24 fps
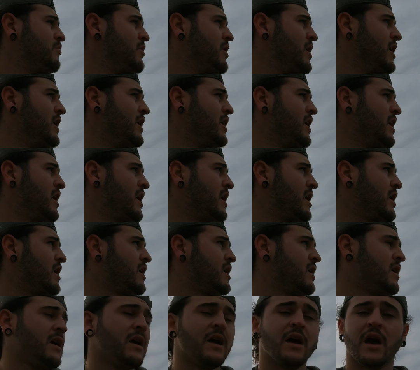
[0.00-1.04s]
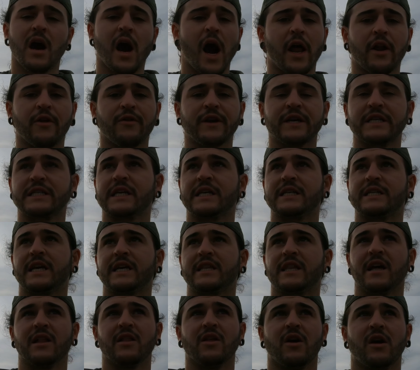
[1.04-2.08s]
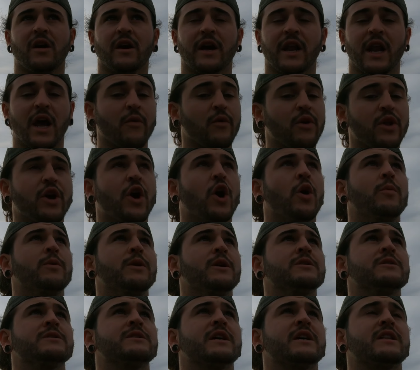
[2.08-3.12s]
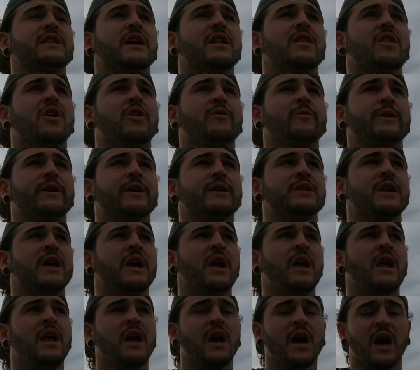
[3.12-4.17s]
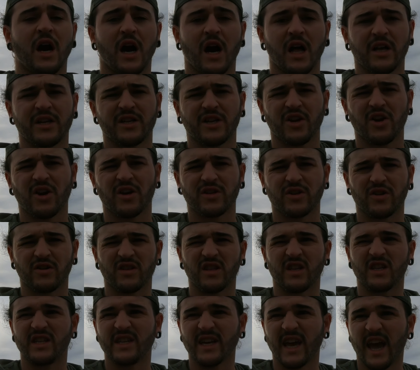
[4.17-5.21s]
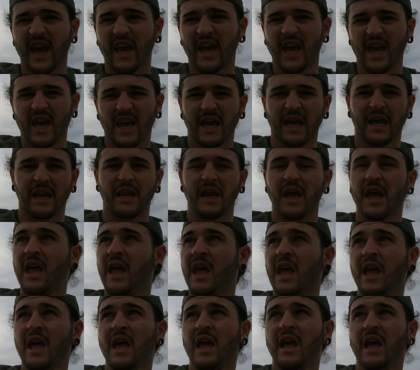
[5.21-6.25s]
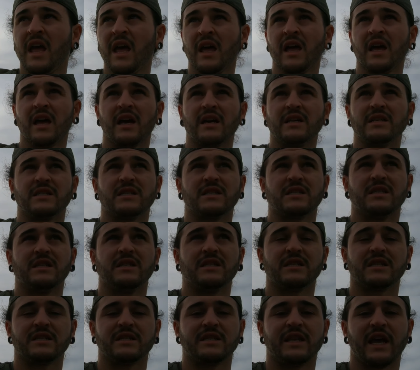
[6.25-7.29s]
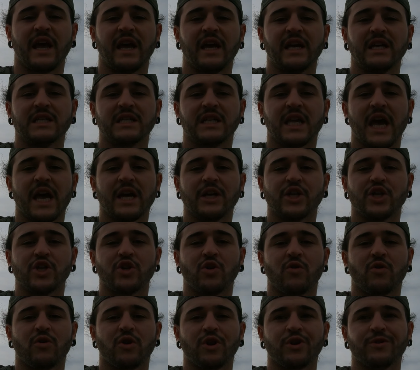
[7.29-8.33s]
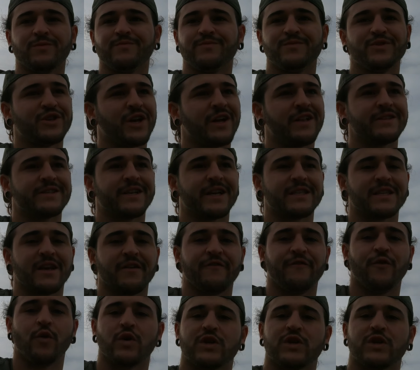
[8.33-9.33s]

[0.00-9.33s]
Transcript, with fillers: but uh, I don't think it's gonna take that long. And I really hope it doesn't take that long because I like to cook during the day and as these days get shorter, sunsets at